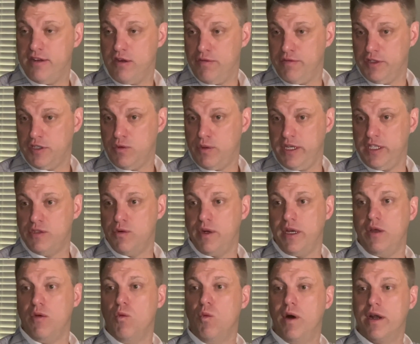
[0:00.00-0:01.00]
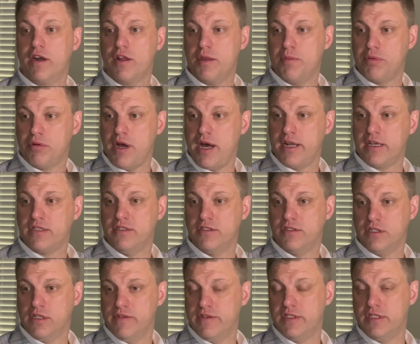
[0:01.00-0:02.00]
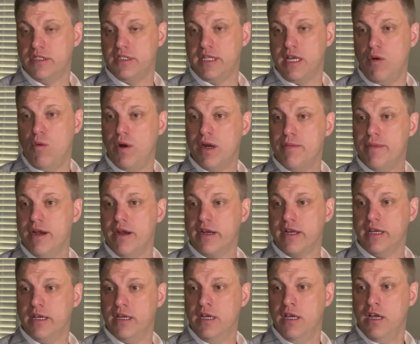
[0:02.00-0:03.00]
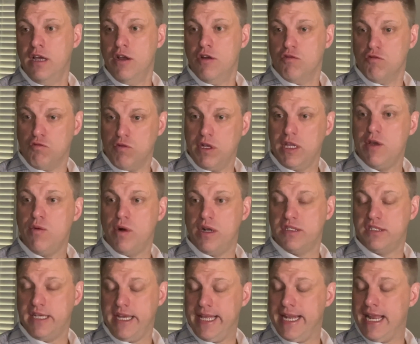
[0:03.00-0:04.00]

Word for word: to know for 2020? What are the products and services that OneAmerica really wants to